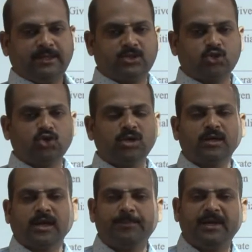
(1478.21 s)
It should
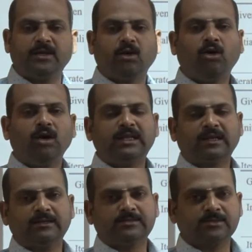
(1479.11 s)
not update all the
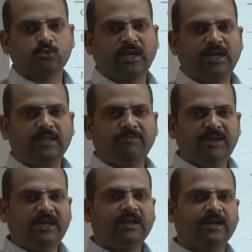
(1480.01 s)
clusters, only the
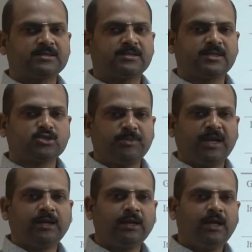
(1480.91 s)
winning clusters has to be
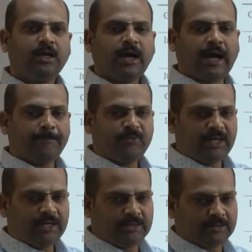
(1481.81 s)
get
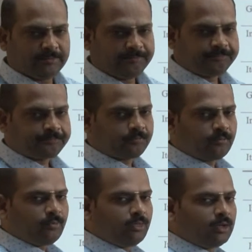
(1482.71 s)
updated.
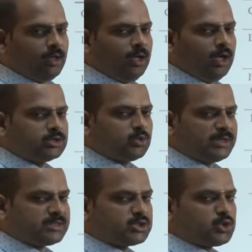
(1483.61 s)
So,
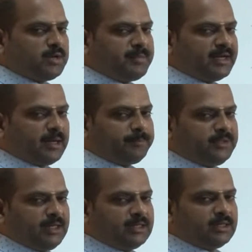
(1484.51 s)
once it is going to get
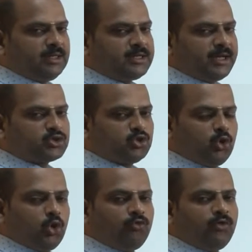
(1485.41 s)
updated, it has to
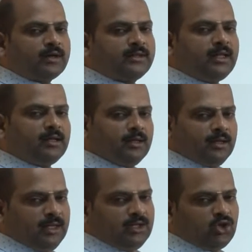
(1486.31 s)
go for the
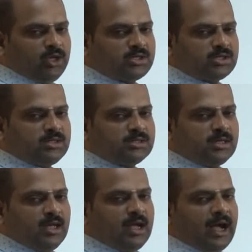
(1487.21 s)
iterations
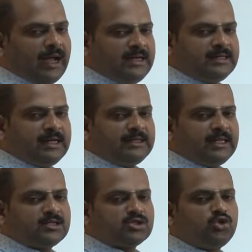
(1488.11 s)
until
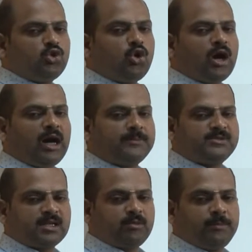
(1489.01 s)
there is no
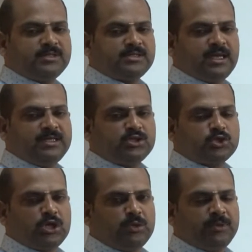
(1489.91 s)
observable change is
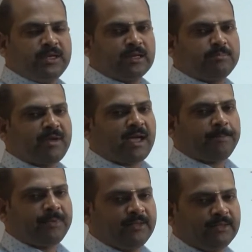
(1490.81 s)
going to be get
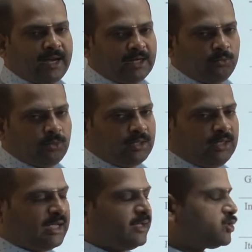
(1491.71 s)
mapped in that one.
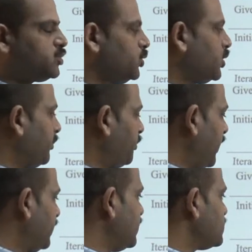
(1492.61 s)
It has to
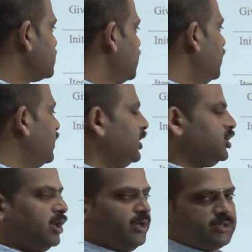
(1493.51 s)
complete this
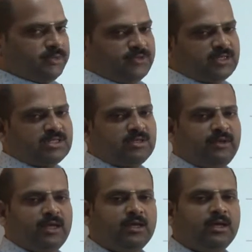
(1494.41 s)
iteration such a
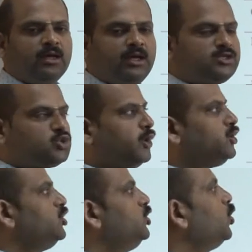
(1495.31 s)
way it is going
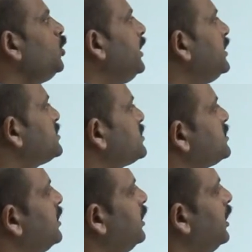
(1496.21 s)
to do
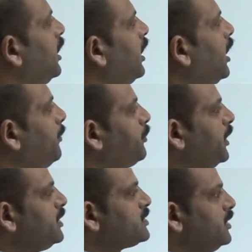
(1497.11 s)
its
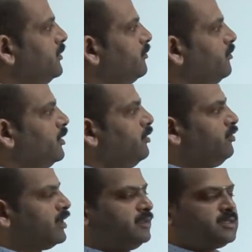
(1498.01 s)
operation
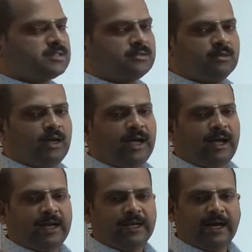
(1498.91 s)
for this
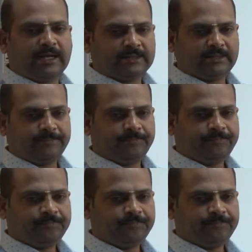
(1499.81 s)
algorithm.